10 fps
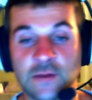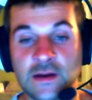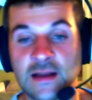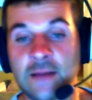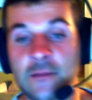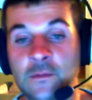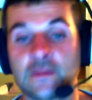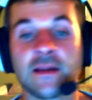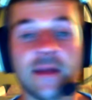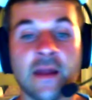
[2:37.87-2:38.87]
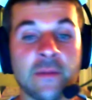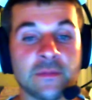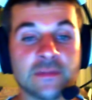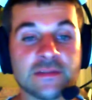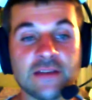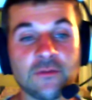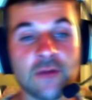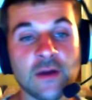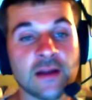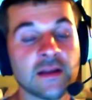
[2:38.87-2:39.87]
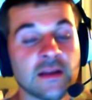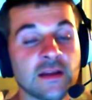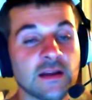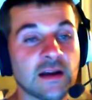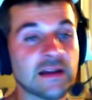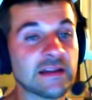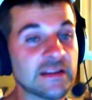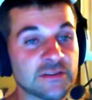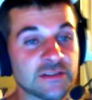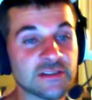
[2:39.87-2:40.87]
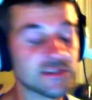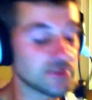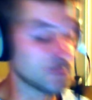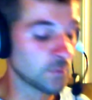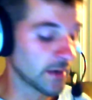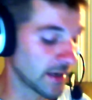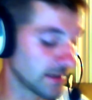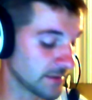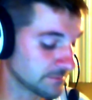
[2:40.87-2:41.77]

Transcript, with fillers: A lot more than a lot of people's giveaway. Uh, they usually just do one item.